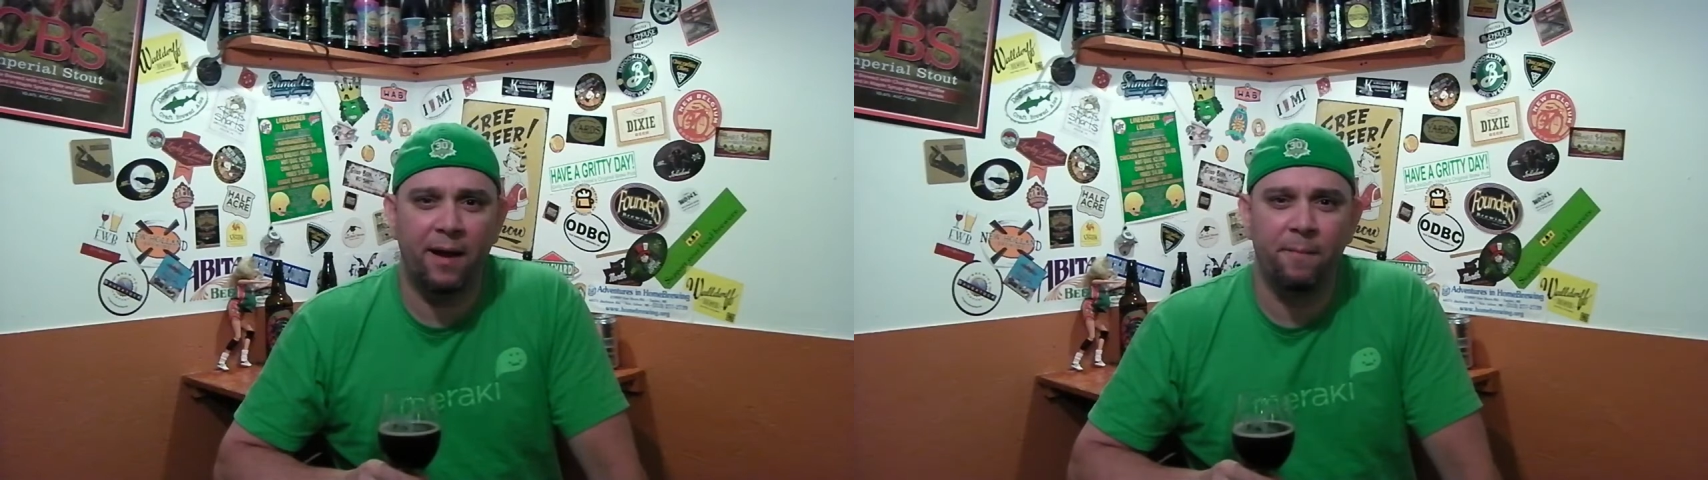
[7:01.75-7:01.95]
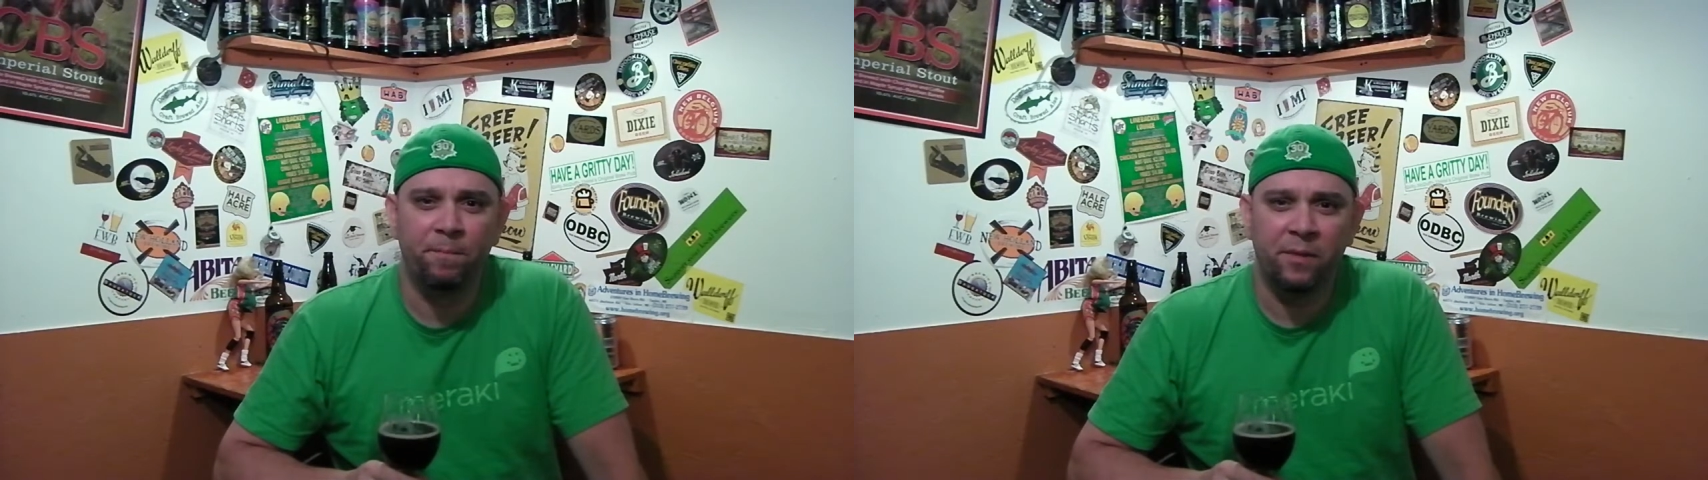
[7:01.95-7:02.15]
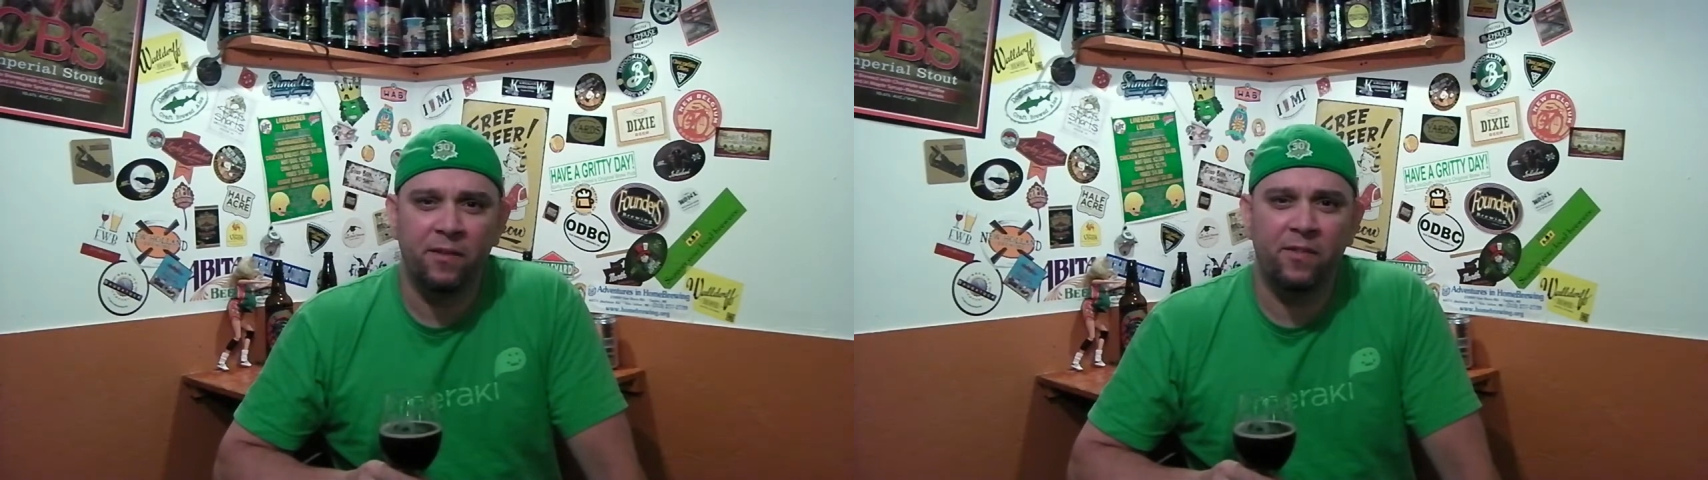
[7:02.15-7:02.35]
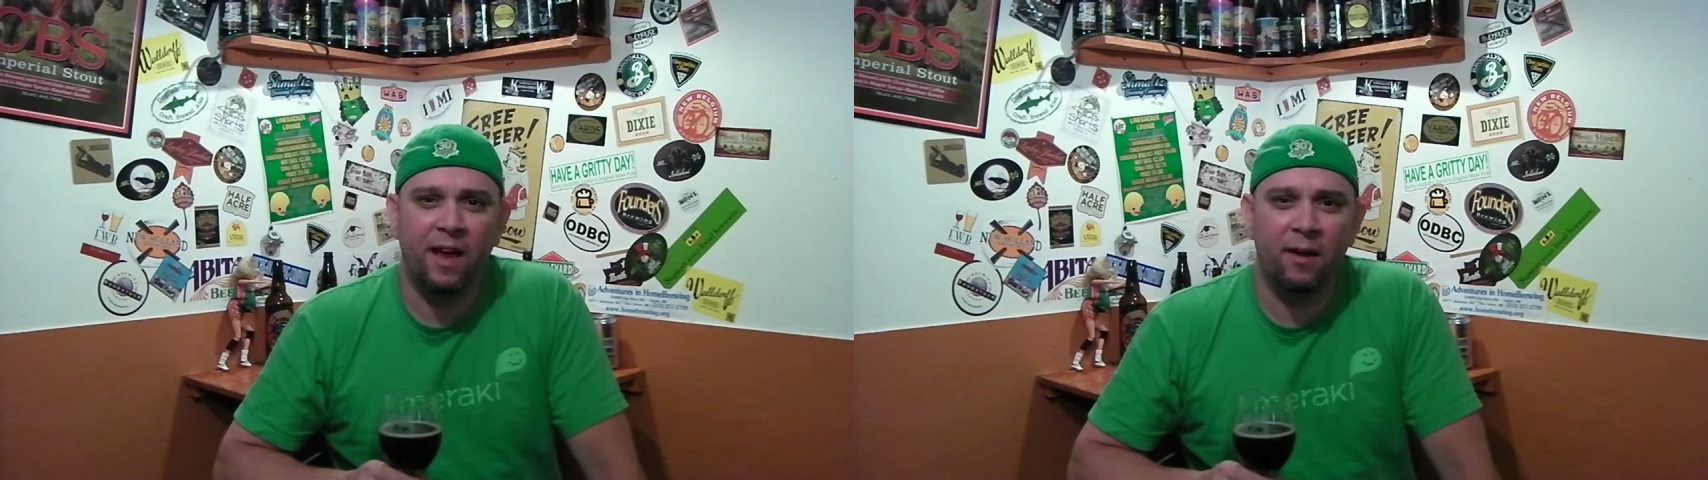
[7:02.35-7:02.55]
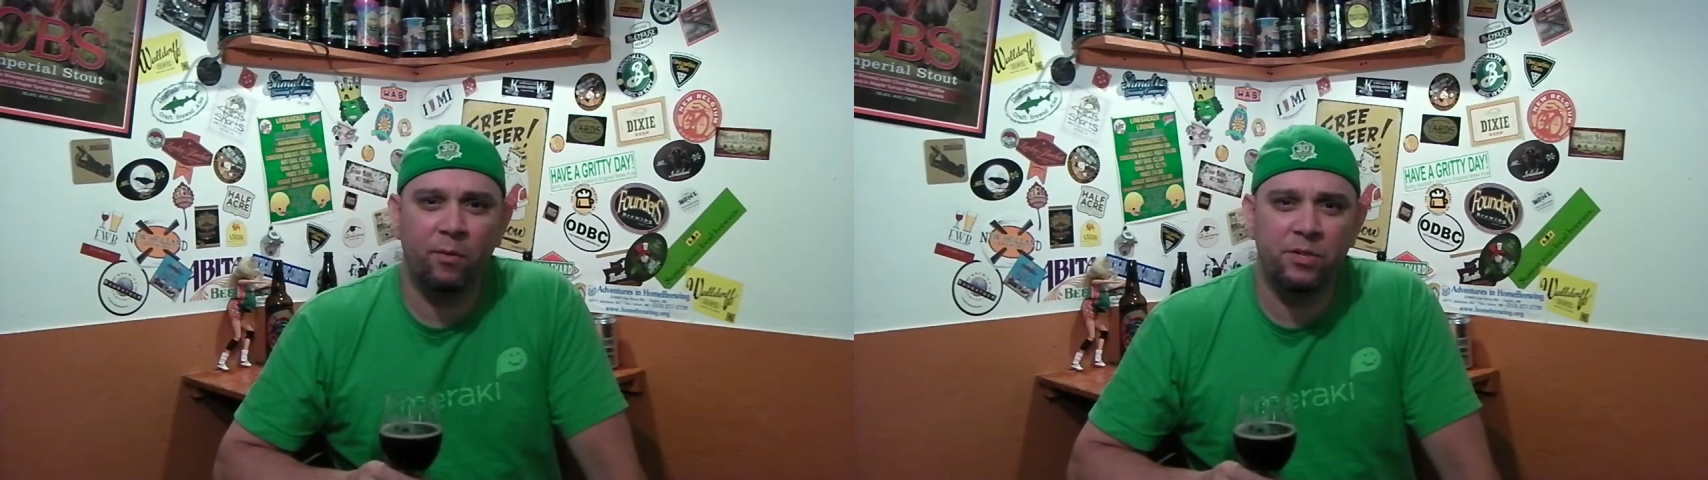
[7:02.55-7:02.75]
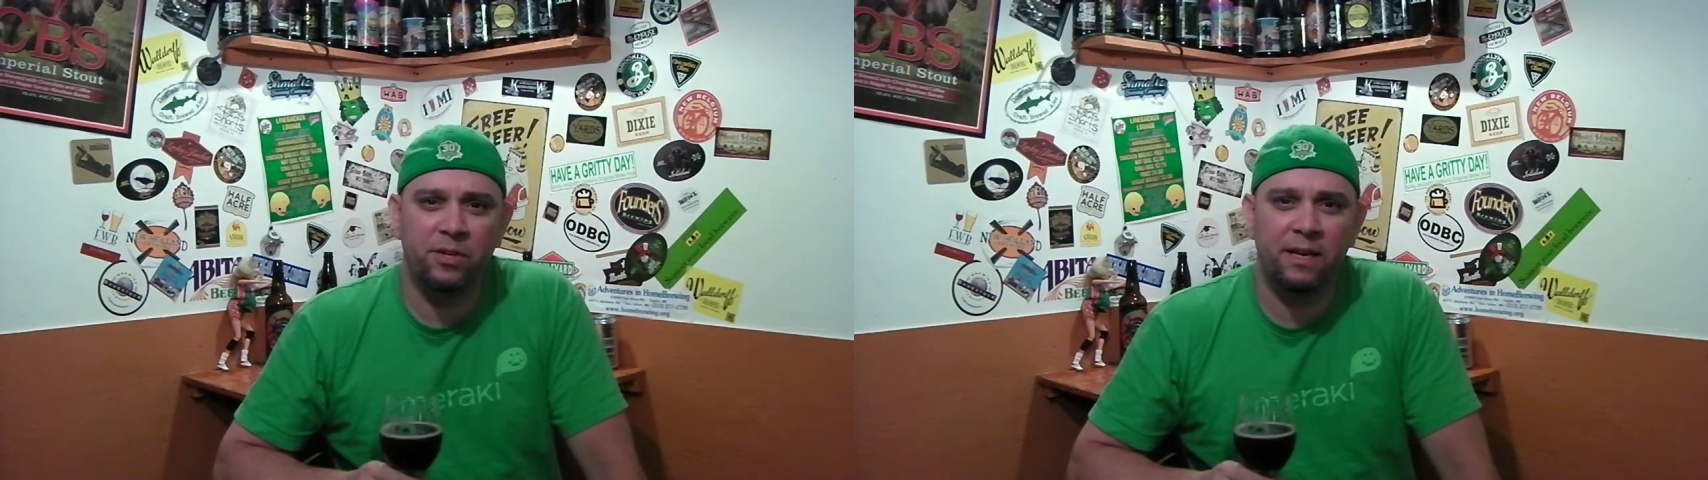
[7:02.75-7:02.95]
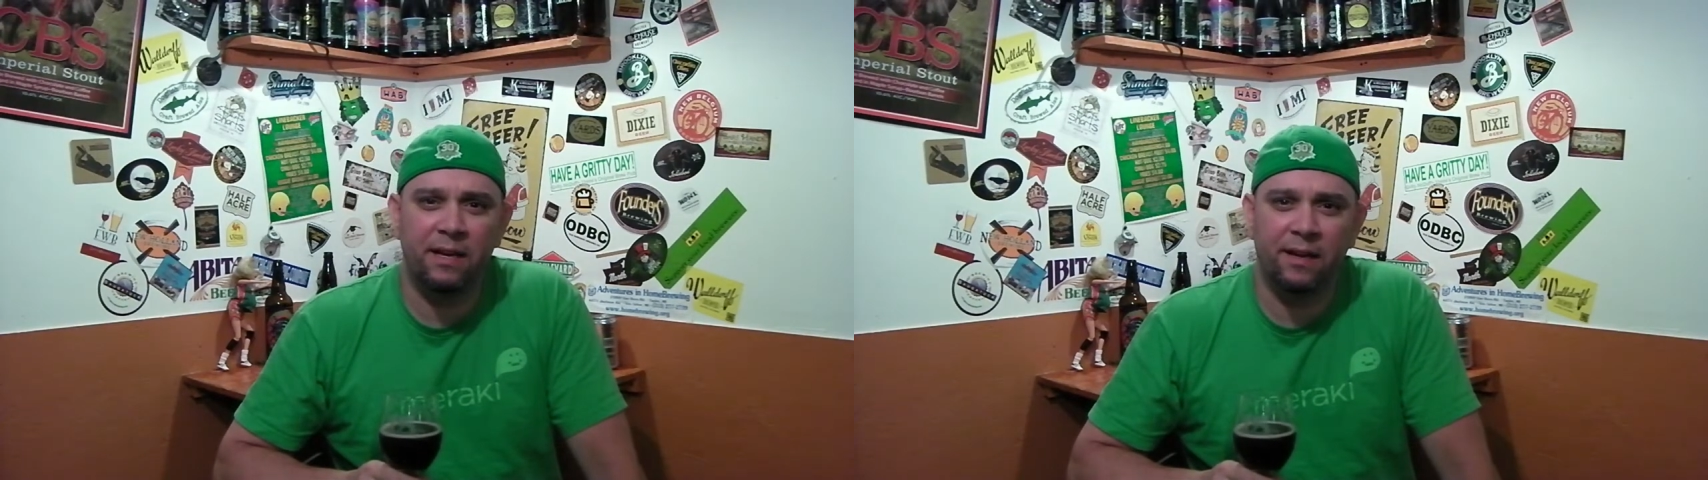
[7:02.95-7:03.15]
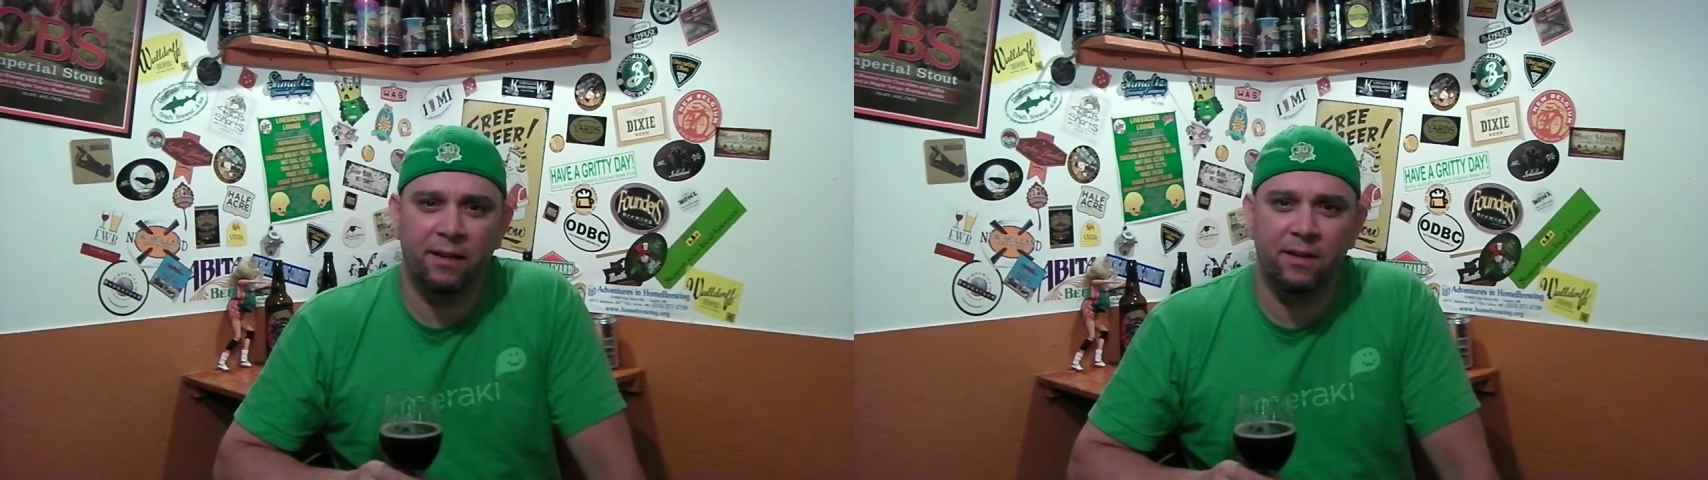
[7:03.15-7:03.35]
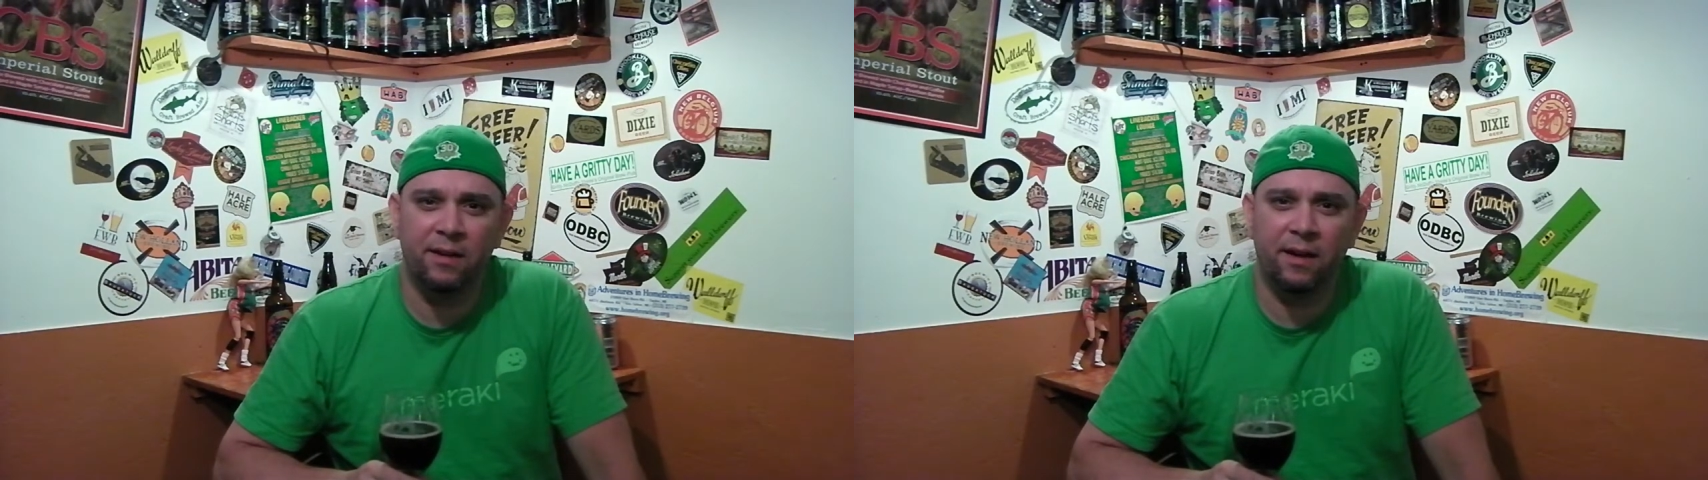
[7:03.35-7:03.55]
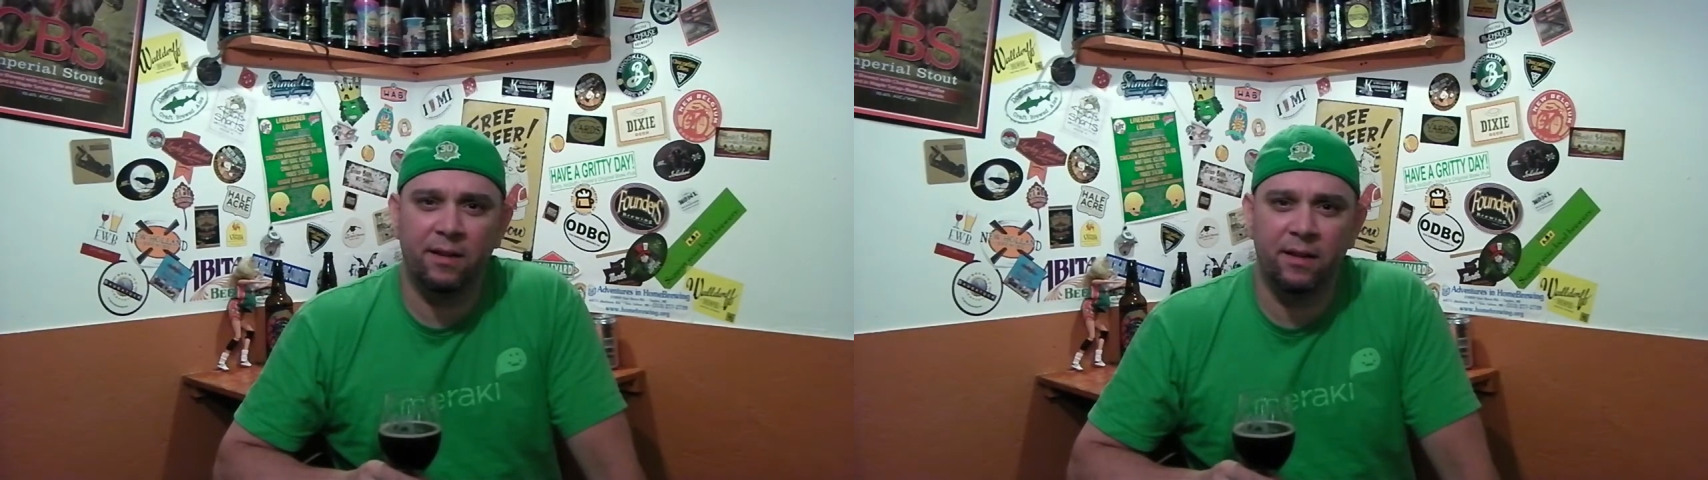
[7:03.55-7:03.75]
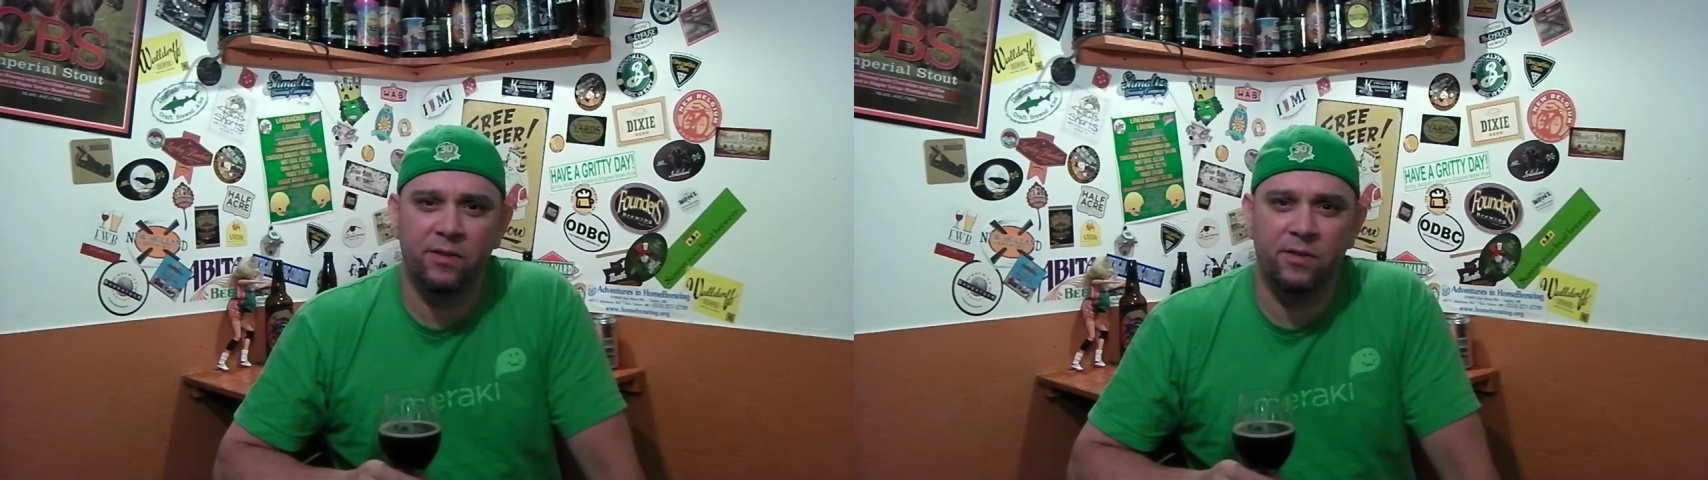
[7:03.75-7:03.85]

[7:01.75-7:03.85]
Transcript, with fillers: it, it's kind of what you're getting on the, on the,